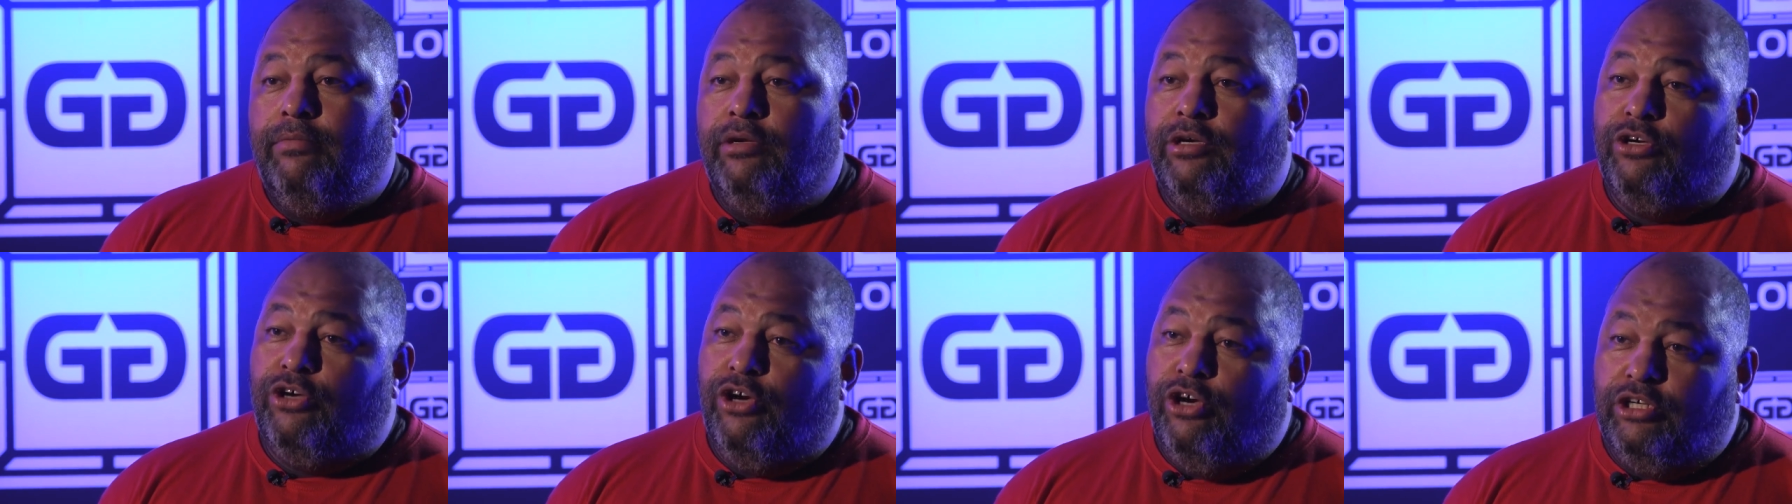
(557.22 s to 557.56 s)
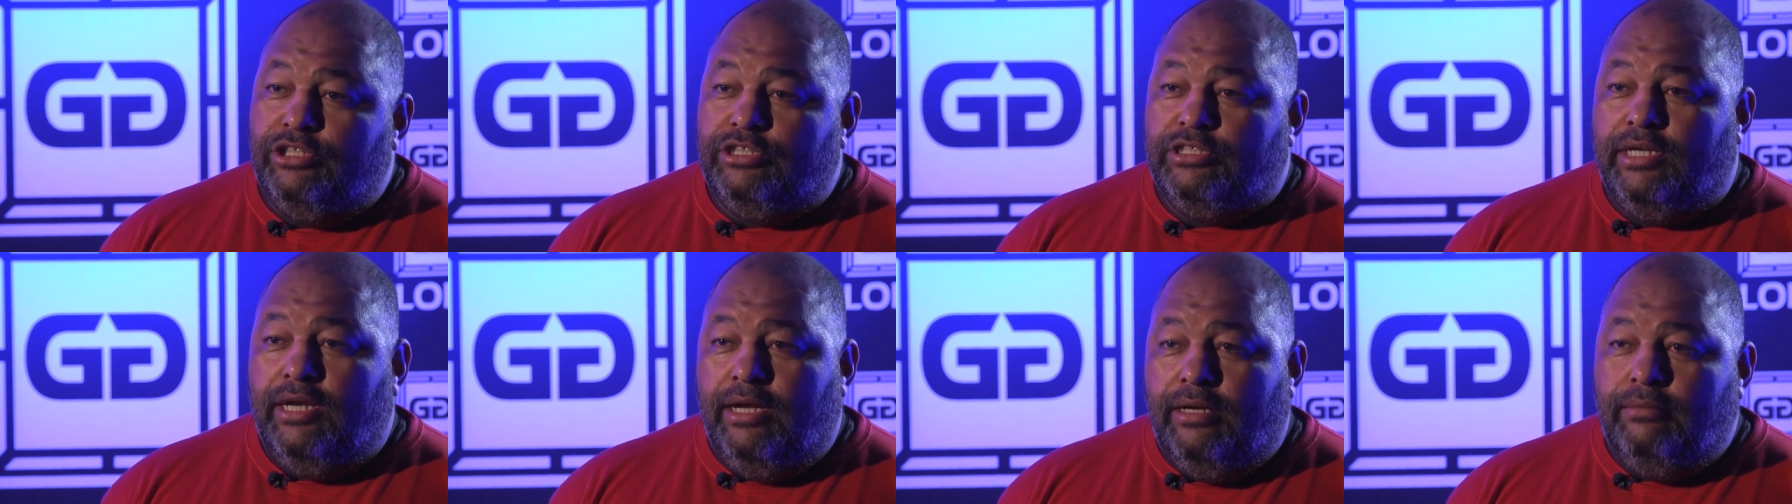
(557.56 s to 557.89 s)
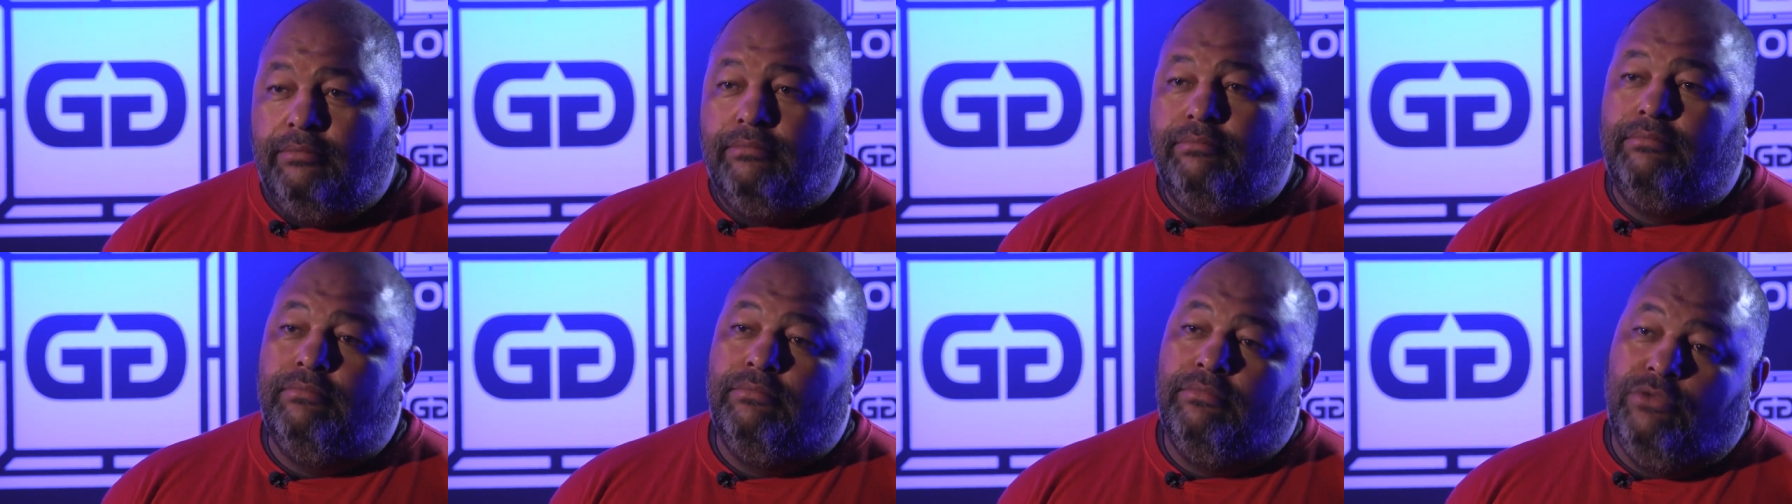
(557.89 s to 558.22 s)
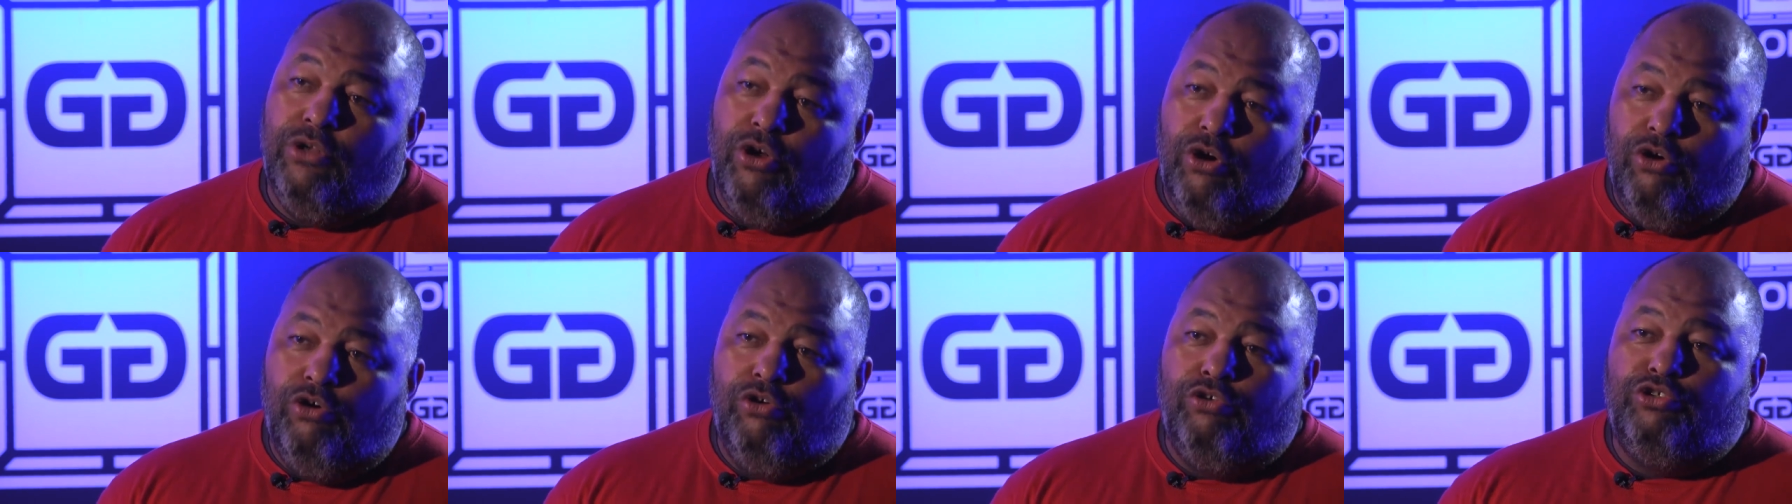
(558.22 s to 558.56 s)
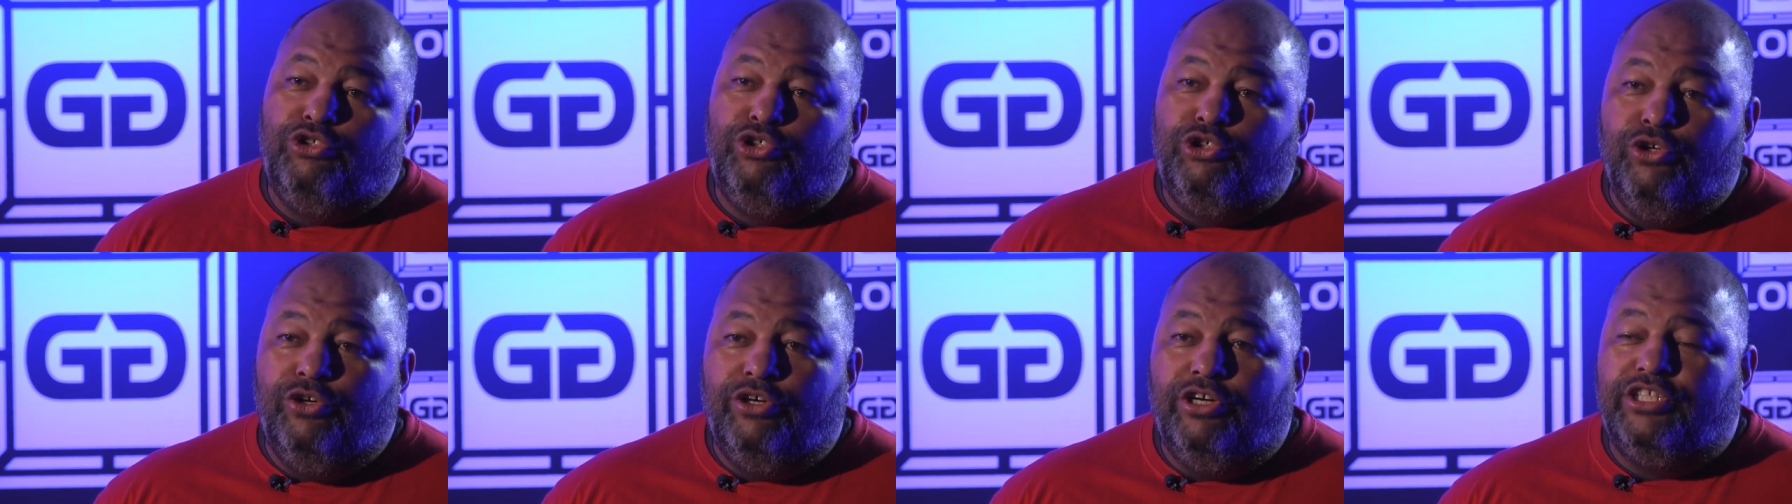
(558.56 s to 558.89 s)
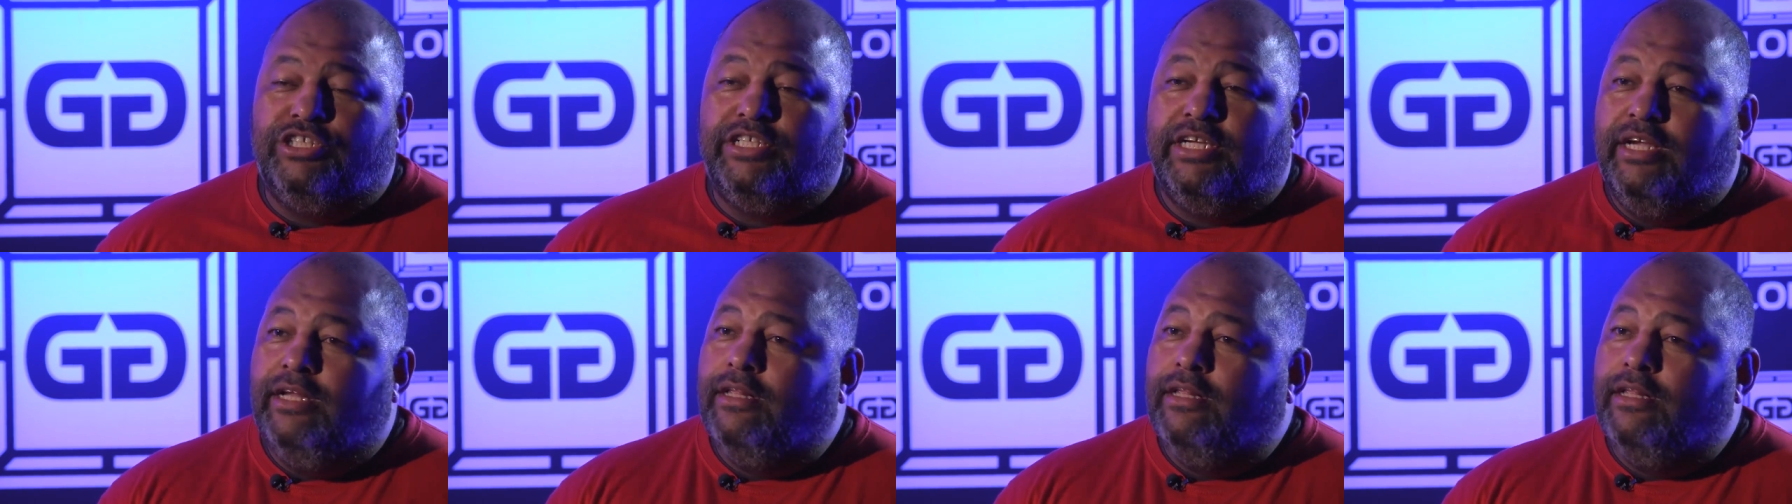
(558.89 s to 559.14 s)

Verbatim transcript: Because I'm no sure as